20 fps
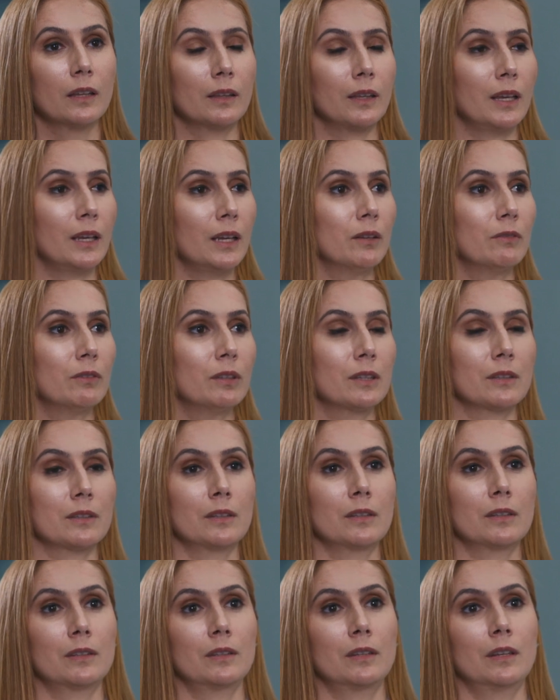they have
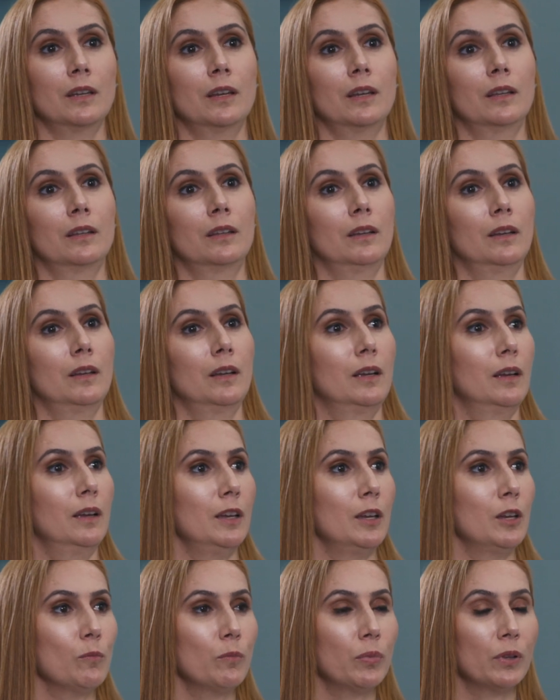assisted
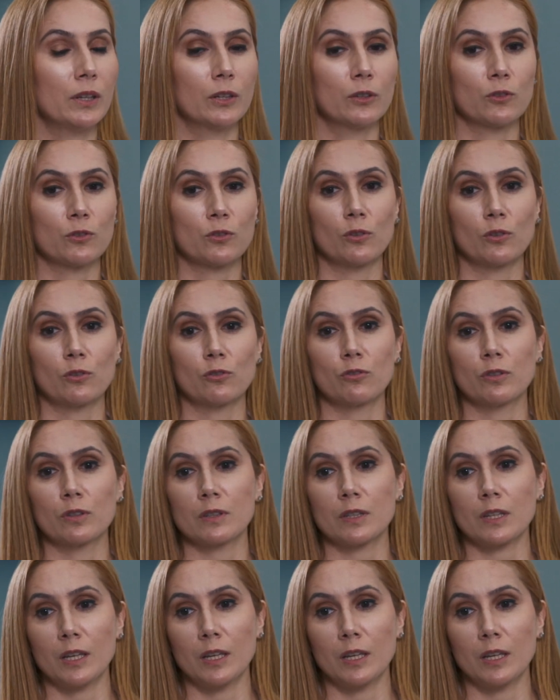implant surgeries,